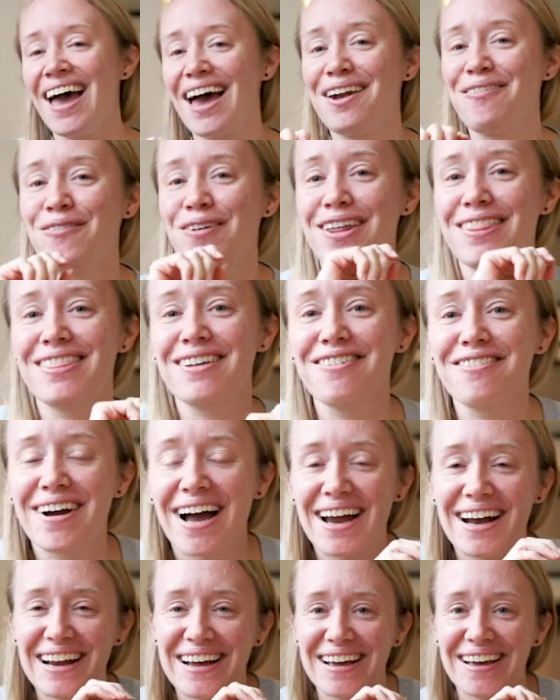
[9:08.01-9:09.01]
And with the
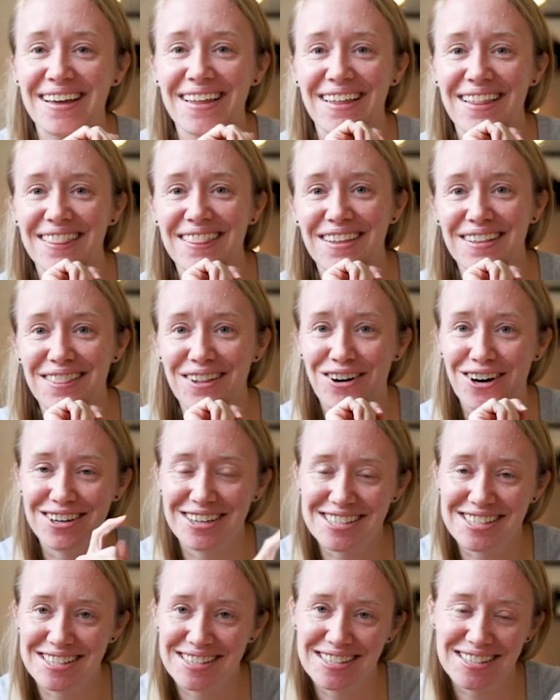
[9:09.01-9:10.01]
riding the long
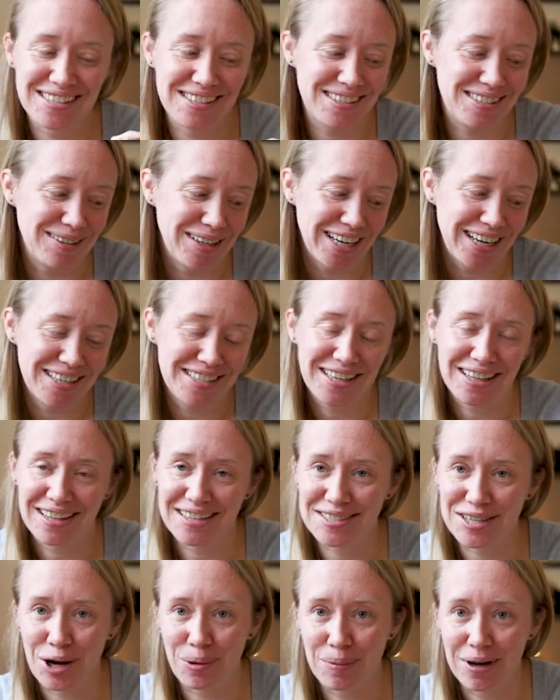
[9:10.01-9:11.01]
distances, like I said,
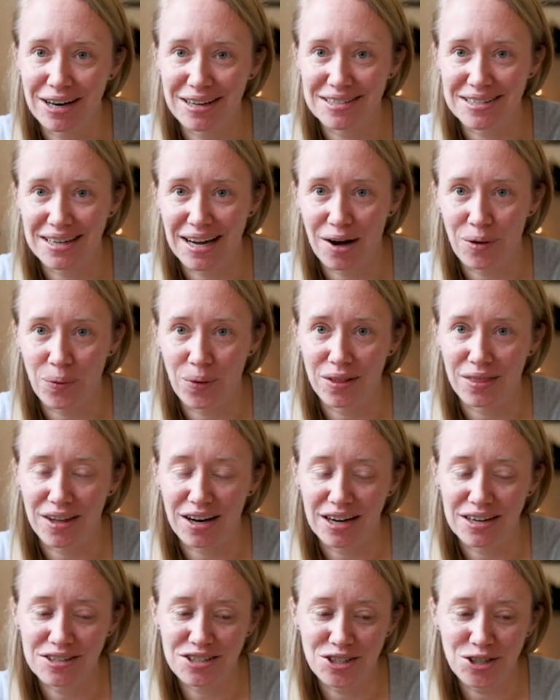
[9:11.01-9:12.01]
this helmet is not one
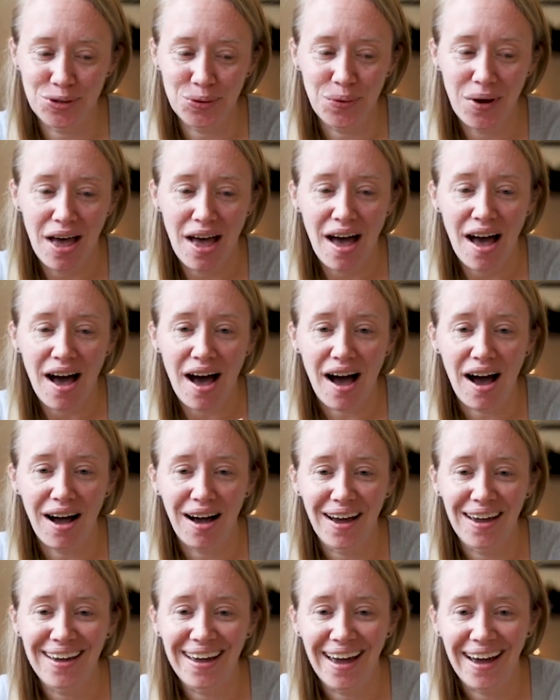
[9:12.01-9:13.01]
that I do.
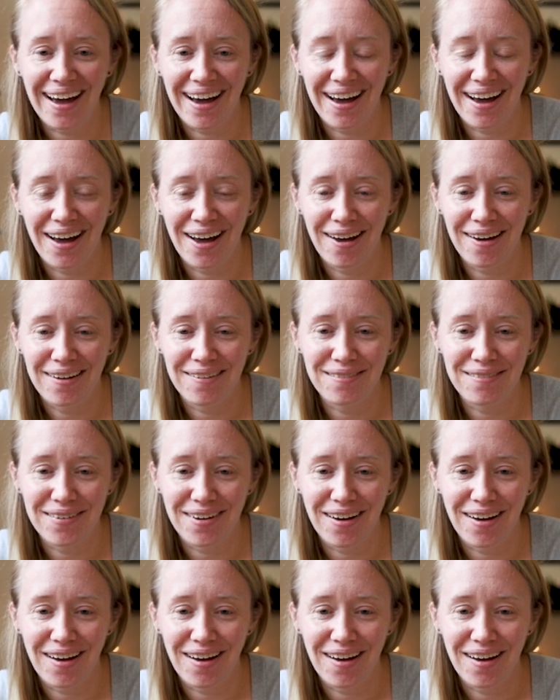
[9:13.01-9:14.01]
I
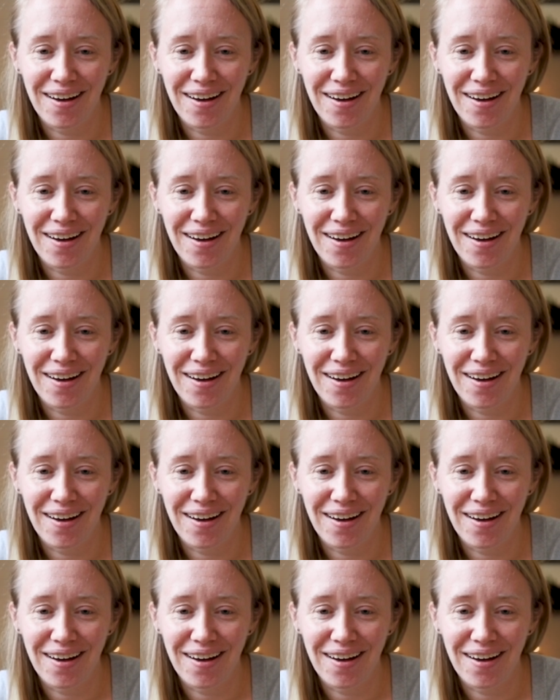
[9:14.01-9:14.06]
have